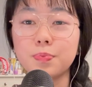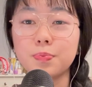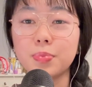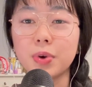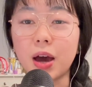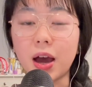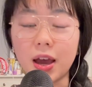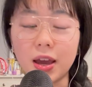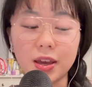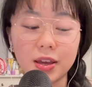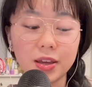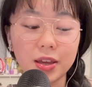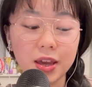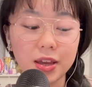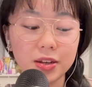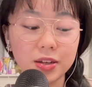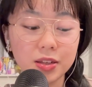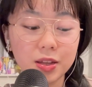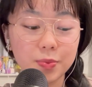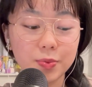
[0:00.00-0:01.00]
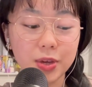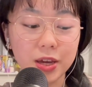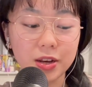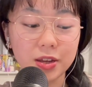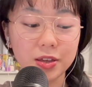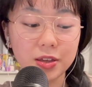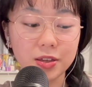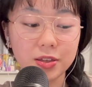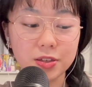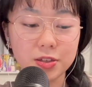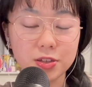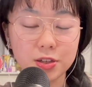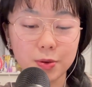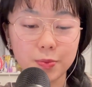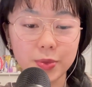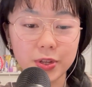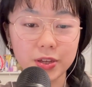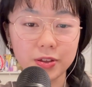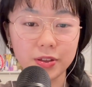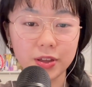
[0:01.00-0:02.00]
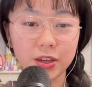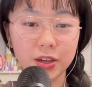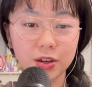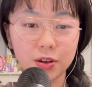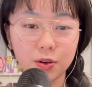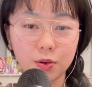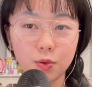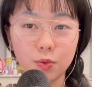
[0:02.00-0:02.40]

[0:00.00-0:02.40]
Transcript: but I ended up getting so many like